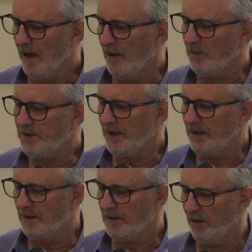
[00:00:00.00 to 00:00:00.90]
and were
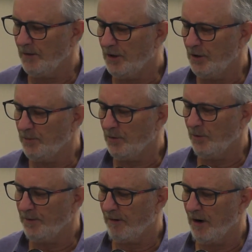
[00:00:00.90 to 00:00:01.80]
seated on the
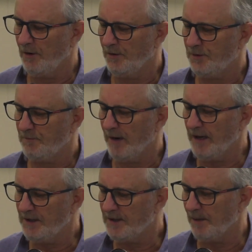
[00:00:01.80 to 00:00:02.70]
cubical thrones
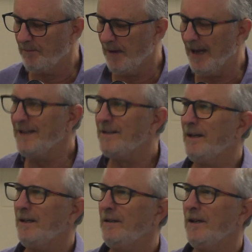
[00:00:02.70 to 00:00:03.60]
raised some
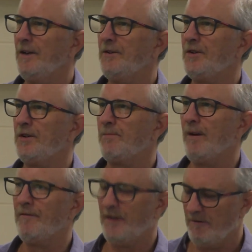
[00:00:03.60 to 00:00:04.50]
18 inches
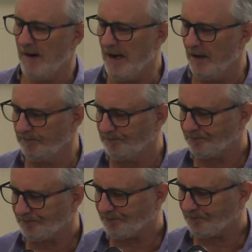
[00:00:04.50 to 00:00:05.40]
above the ground.
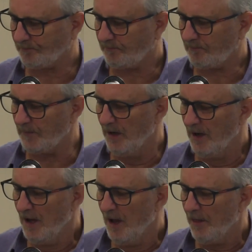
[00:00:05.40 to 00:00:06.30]

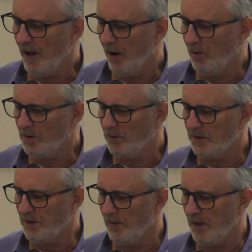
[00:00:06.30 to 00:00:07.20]
The altar
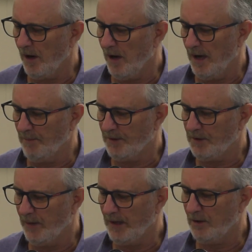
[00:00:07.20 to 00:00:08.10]
was on the line
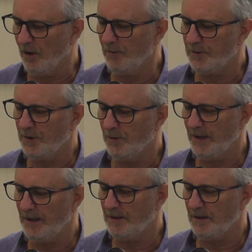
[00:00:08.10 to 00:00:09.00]
between Khonshu
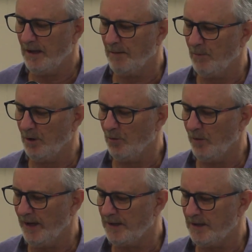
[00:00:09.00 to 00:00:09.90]
East and Mut
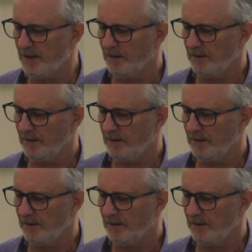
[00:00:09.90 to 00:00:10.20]
West.